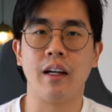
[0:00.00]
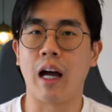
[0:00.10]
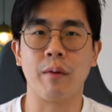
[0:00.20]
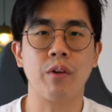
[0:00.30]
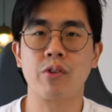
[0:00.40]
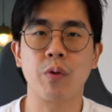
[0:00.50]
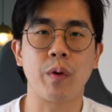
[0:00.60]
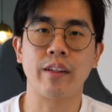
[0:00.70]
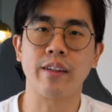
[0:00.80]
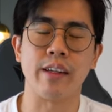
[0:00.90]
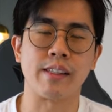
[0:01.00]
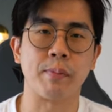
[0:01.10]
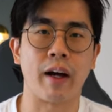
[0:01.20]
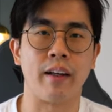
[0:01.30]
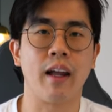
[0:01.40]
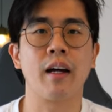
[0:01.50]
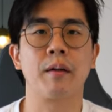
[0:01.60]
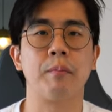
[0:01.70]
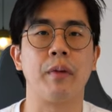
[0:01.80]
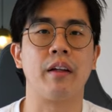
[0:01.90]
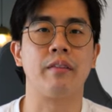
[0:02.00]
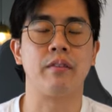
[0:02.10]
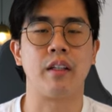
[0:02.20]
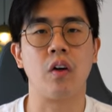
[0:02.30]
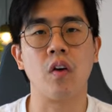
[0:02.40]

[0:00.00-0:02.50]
I'm not sure whether it's by luck, but the